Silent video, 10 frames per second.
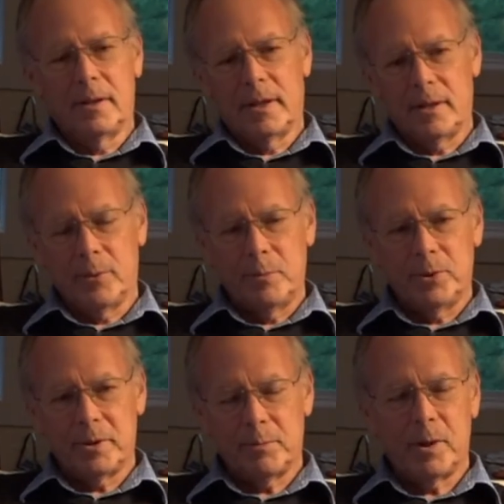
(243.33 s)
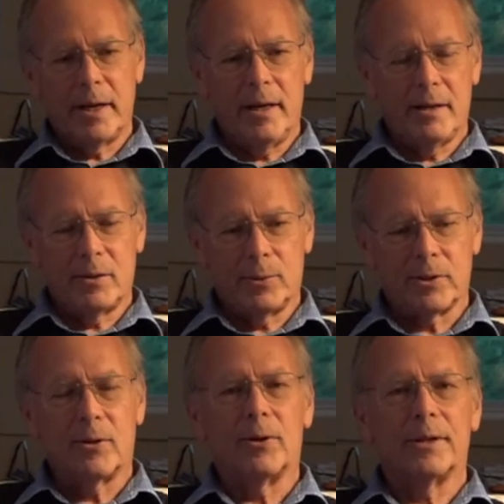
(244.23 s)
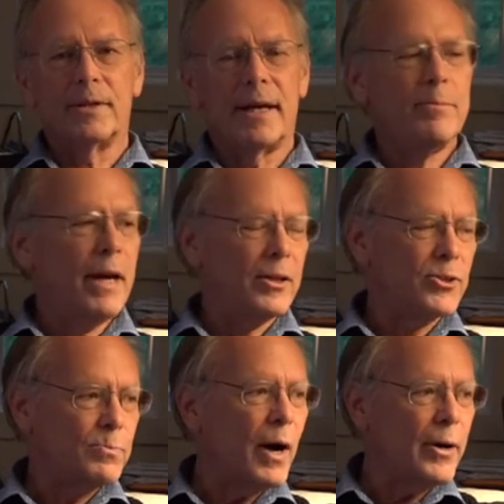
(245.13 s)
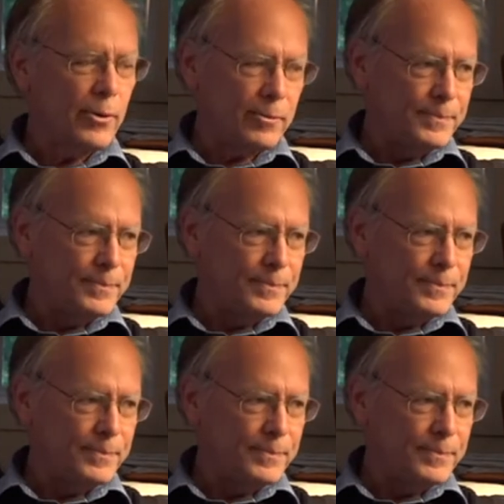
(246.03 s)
He will put the plane into what's called a dead man's spiral,